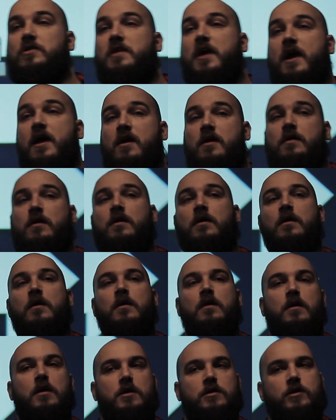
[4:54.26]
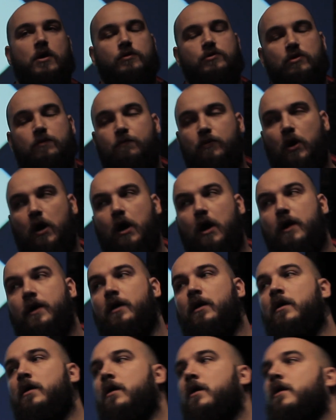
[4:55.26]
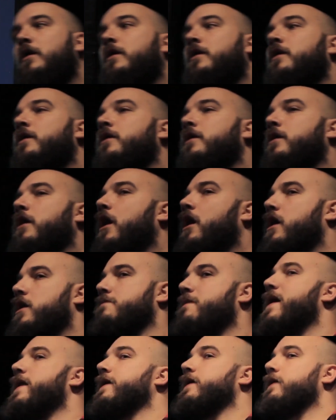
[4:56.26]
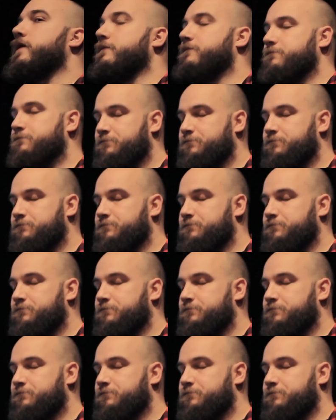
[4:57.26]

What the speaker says: day, it goes to prod automatically.